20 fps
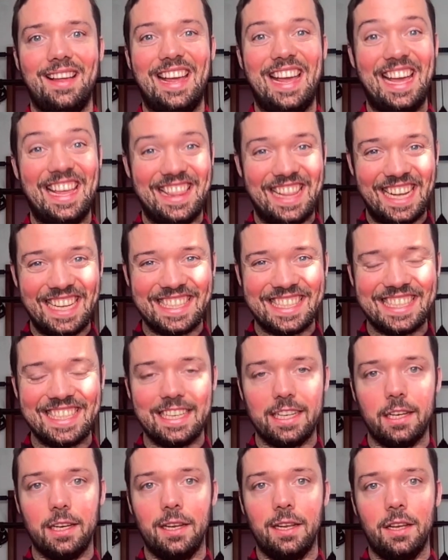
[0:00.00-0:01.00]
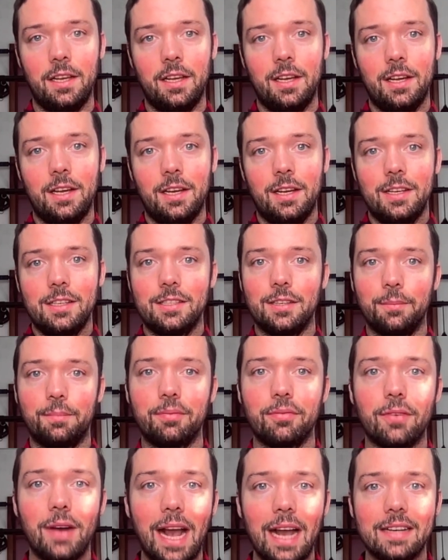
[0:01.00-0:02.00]
And that's it. So
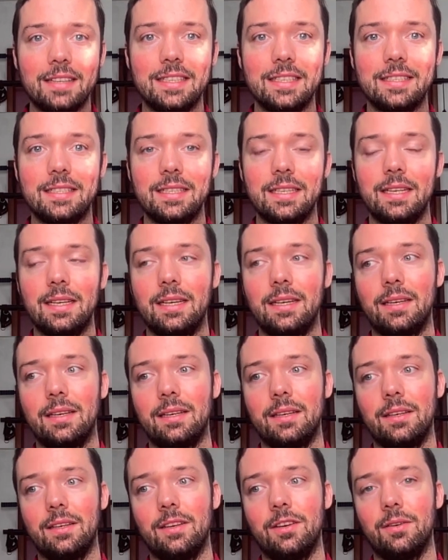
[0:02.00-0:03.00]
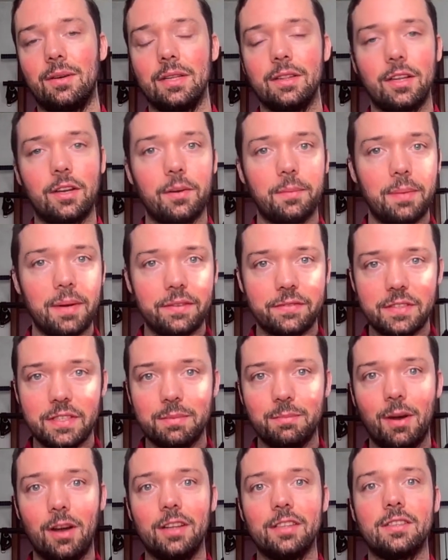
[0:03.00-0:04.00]
practicing, a little bit of
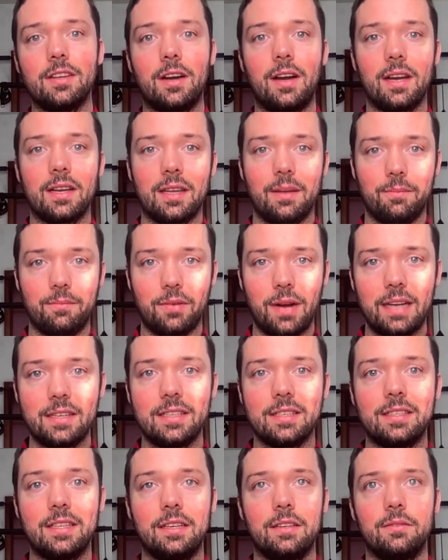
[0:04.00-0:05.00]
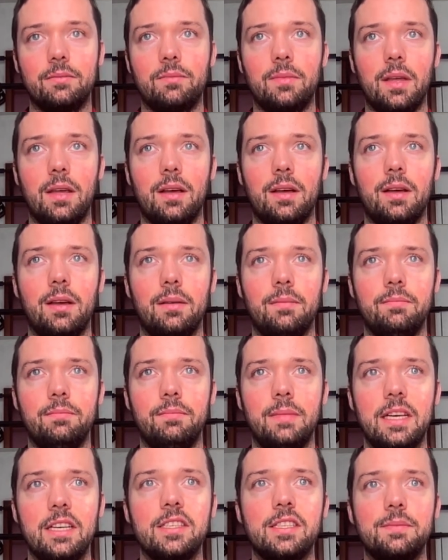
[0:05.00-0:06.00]
small talk and practicing
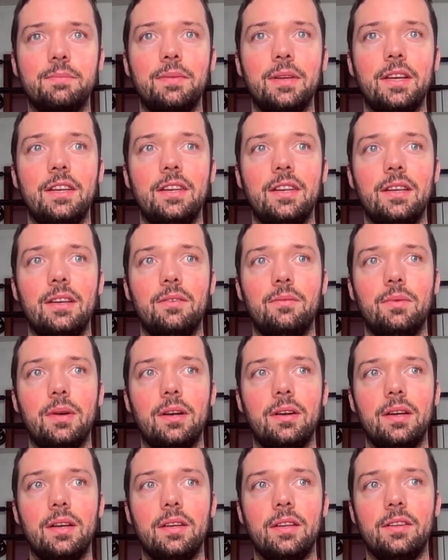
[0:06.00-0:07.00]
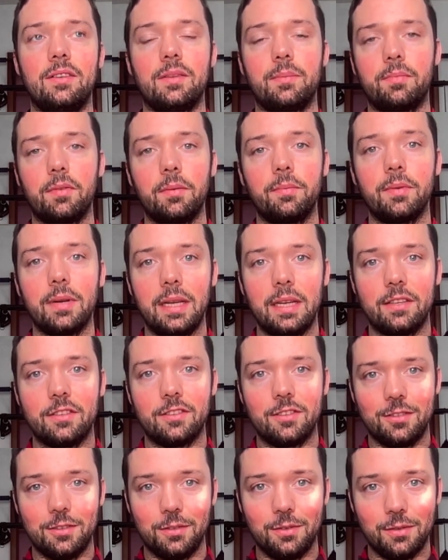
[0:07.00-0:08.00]
explaining where it is appropriate
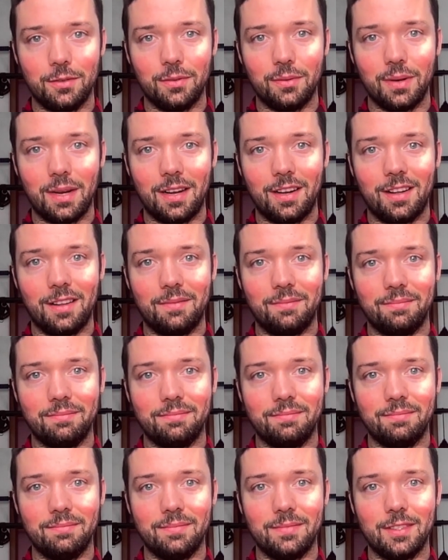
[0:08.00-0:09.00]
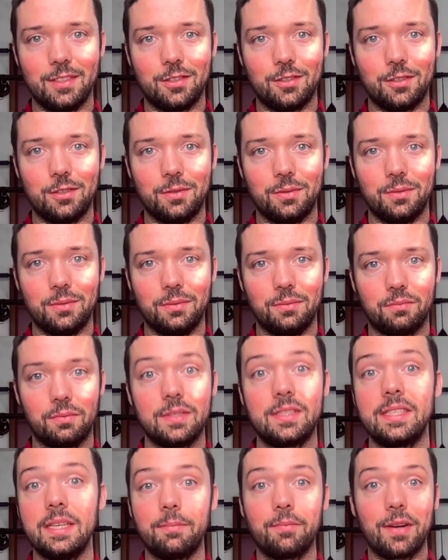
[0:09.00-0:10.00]
to
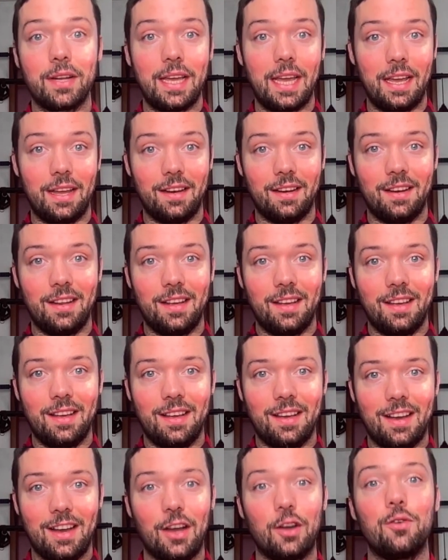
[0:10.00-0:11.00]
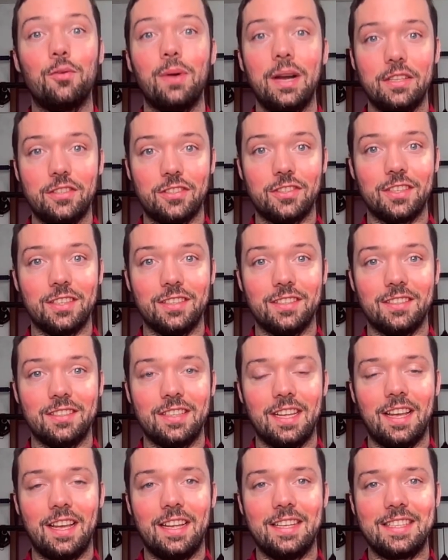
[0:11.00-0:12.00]
reciprocate questions
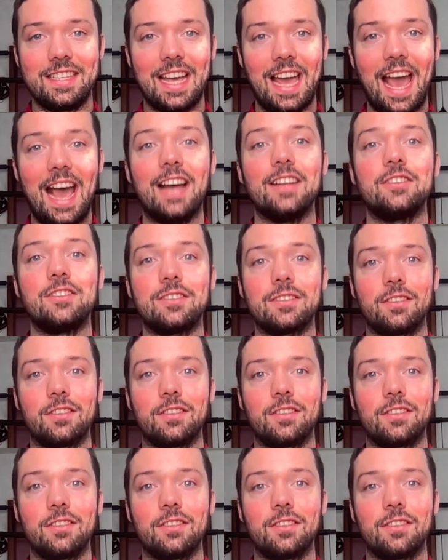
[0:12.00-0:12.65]
and to ask